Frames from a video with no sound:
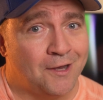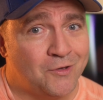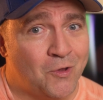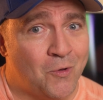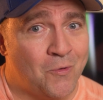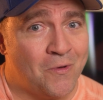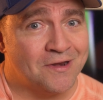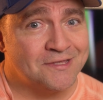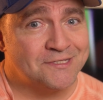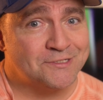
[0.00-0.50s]

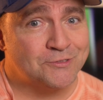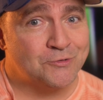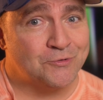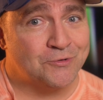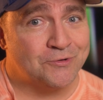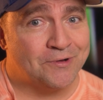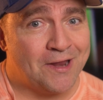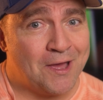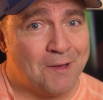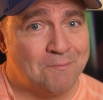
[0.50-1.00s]
don't want to
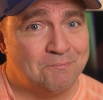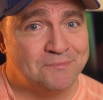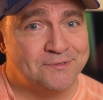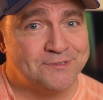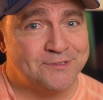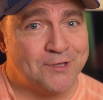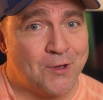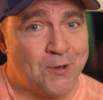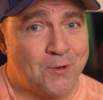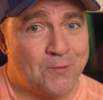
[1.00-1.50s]
screw it up.
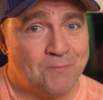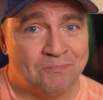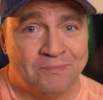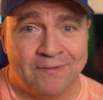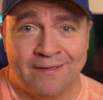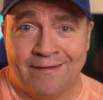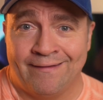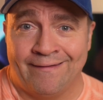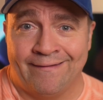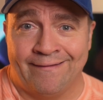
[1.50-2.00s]
So
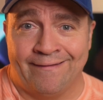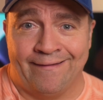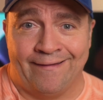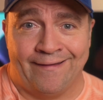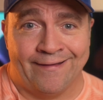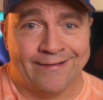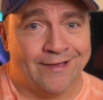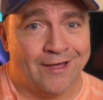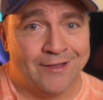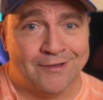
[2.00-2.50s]

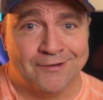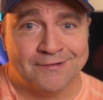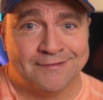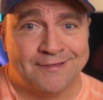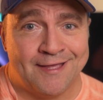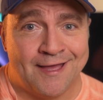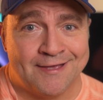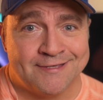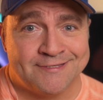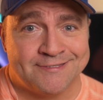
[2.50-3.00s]
color
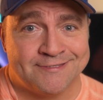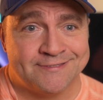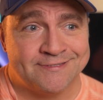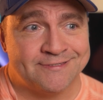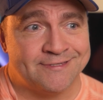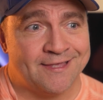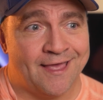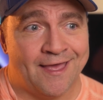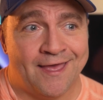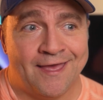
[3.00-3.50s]

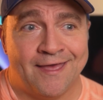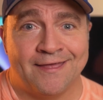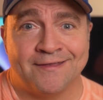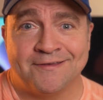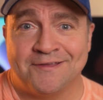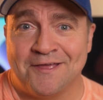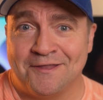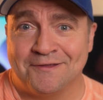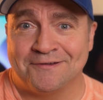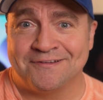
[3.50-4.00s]
tests
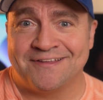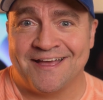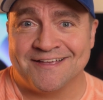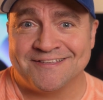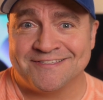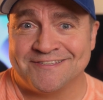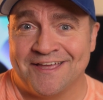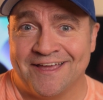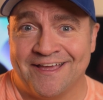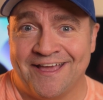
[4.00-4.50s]
and color
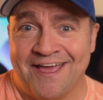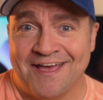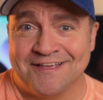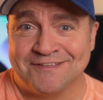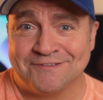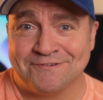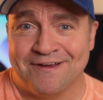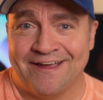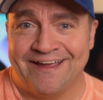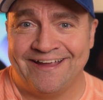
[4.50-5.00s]
tests, I
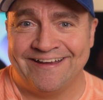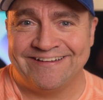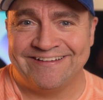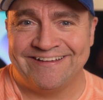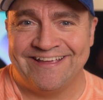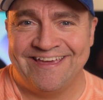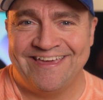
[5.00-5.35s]
guess, right?